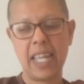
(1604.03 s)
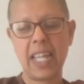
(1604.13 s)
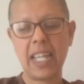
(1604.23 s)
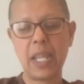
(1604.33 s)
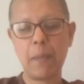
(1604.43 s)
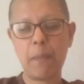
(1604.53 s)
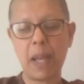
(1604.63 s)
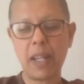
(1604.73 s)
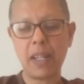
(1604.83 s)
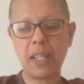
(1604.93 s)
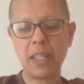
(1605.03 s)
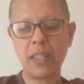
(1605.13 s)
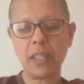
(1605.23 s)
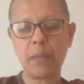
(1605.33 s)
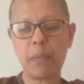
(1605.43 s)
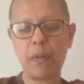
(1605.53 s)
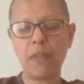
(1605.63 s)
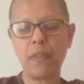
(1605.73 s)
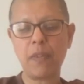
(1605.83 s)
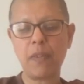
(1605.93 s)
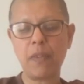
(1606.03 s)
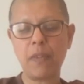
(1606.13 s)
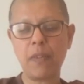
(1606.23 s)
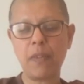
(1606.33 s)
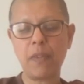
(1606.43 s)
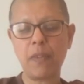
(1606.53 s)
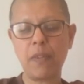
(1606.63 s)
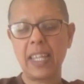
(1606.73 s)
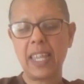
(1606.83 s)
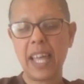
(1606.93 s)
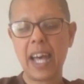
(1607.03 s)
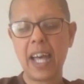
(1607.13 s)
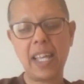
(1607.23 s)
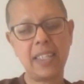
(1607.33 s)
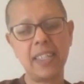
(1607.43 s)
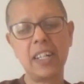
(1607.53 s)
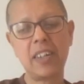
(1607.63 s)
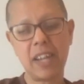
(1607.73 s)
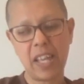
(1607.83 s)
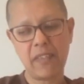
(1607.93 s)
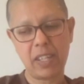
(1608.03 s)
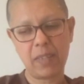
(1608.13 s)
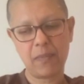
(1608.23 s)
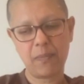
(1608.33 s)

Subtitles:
in dependence upon feeling, there is craving.